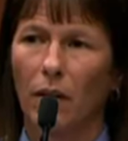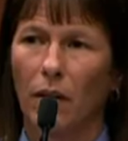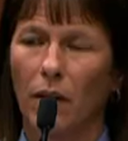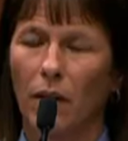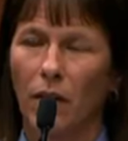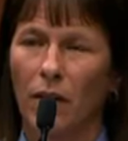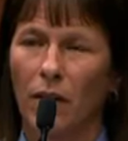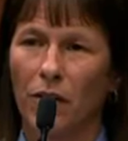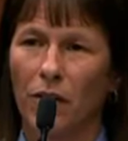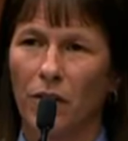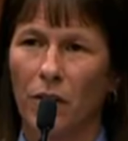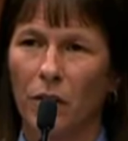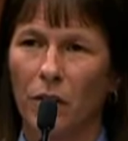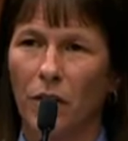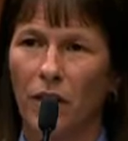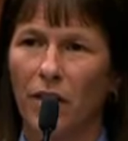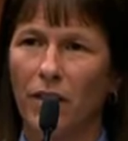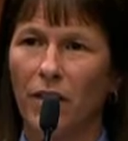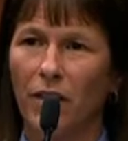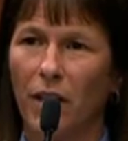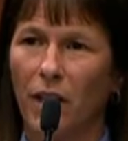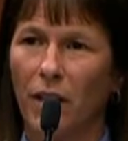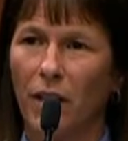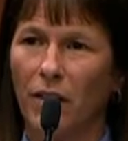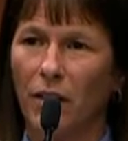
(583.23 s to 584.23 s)
It has three
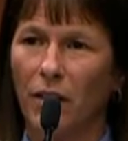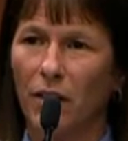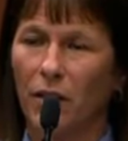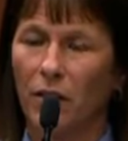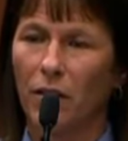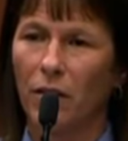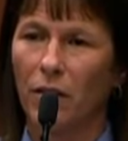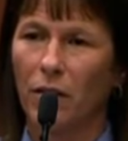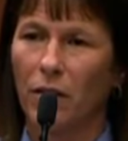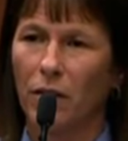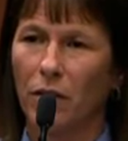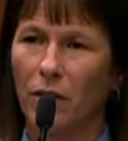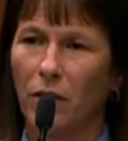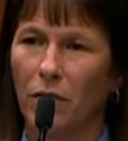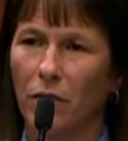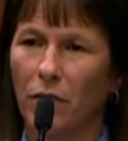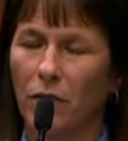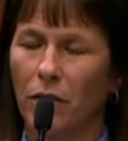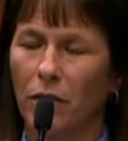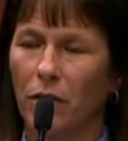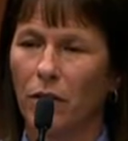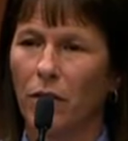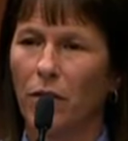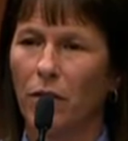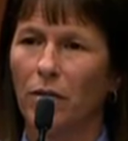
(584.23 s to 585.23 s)
sections
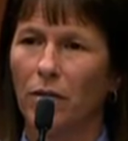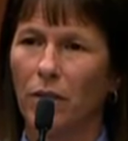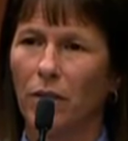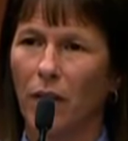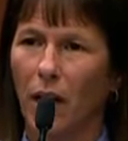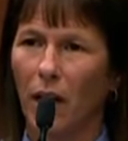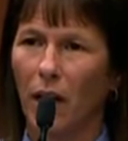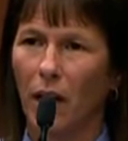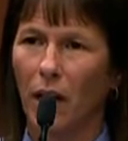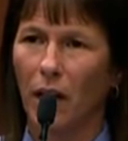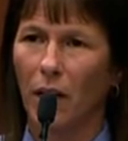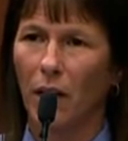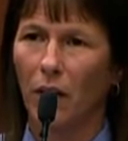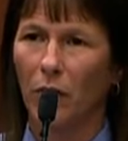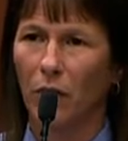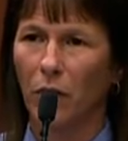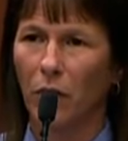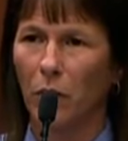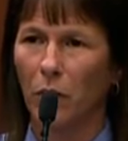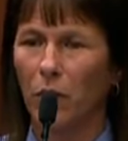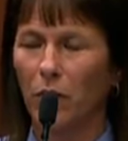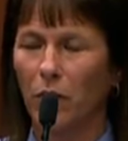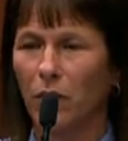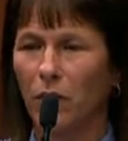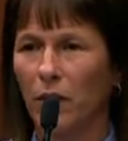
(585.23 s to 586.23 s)
for eye,
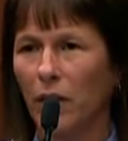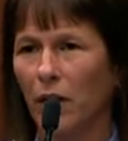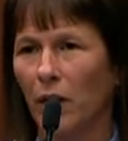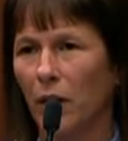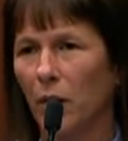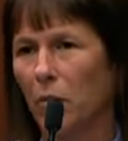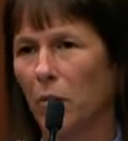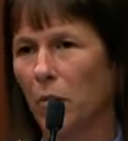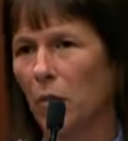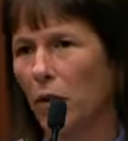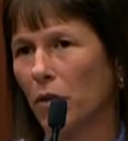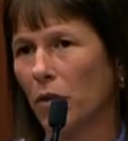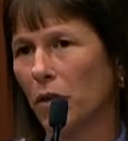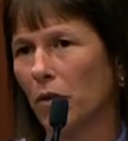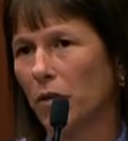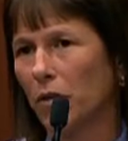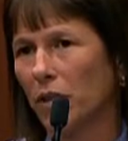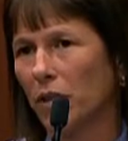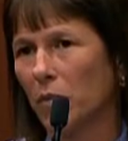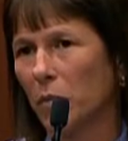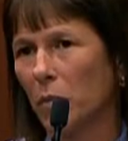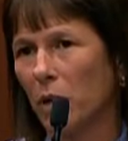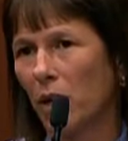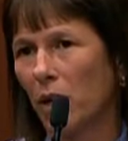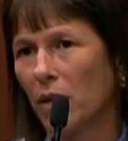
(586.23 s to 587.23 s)
verbal, and motor
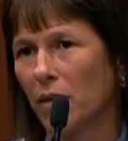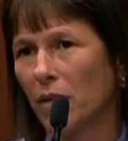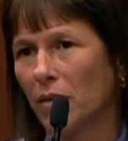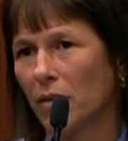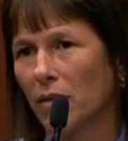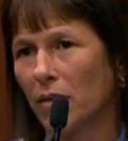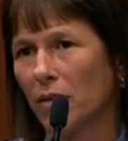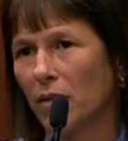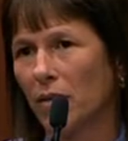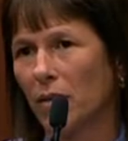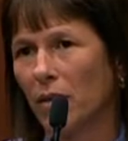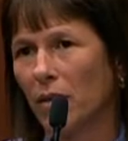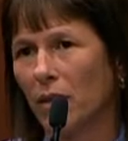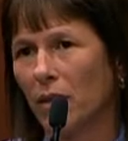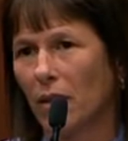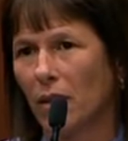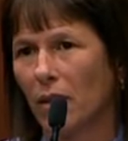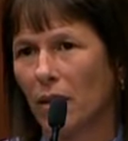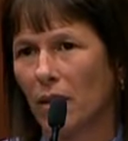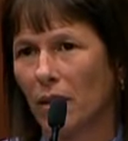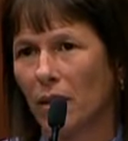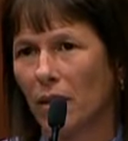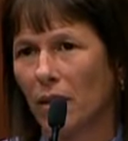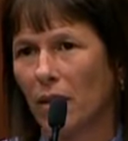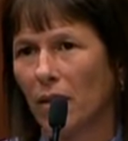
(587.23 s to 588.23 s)
response.
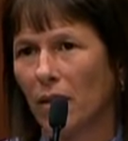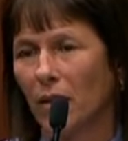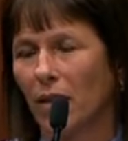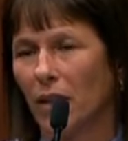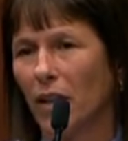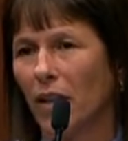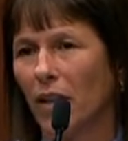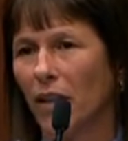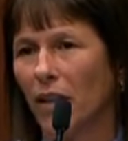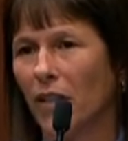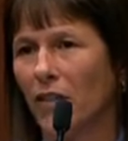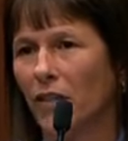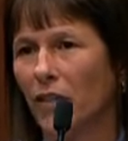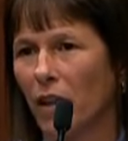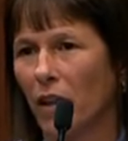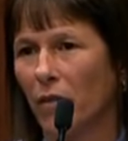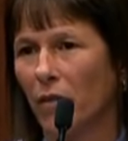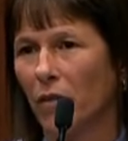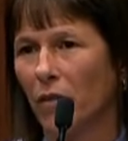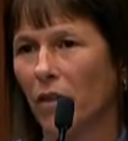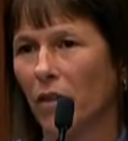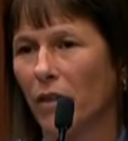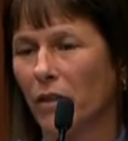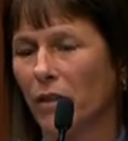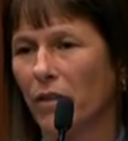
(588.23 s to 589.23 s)
And they each
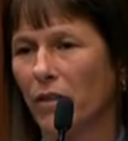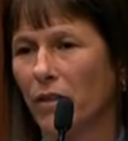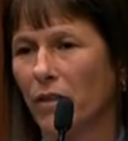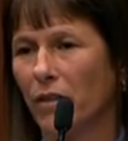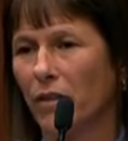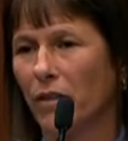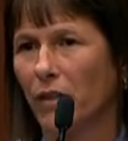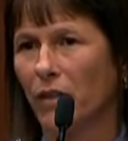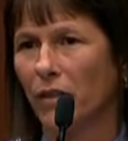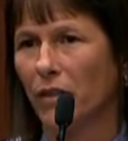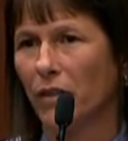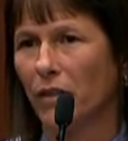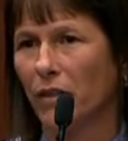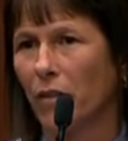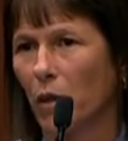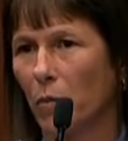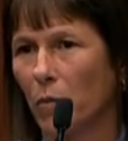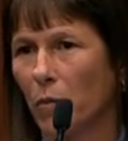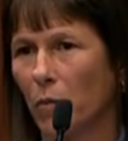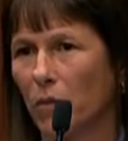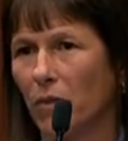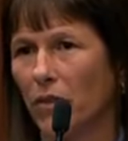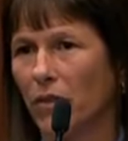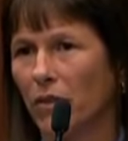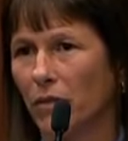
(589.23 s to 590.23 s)
have a series of
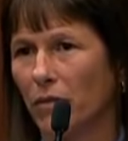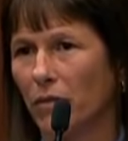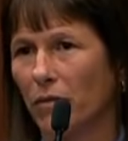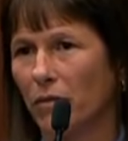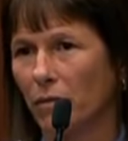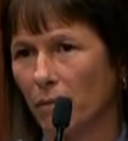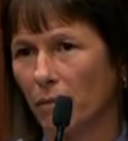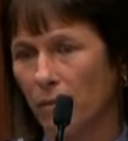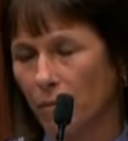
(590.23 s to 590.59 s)
numbers of